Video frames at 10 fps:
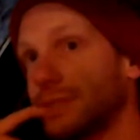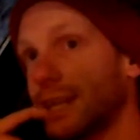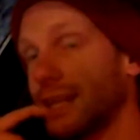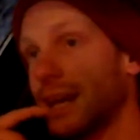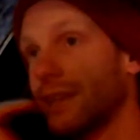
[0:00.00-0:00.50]

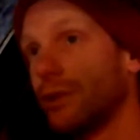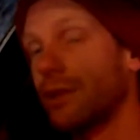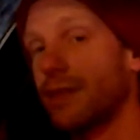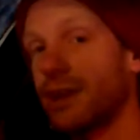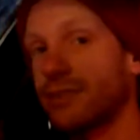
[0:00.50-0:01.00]
get that? The
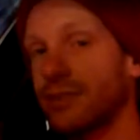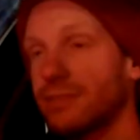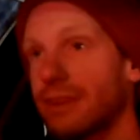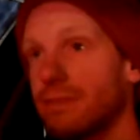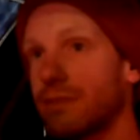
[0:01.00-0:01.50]
only thing is it's
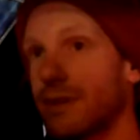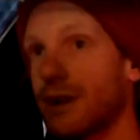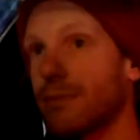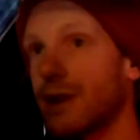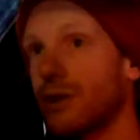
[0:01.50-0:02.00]

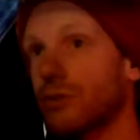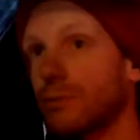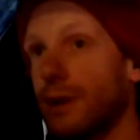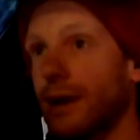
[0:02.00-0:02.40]
75 miles from my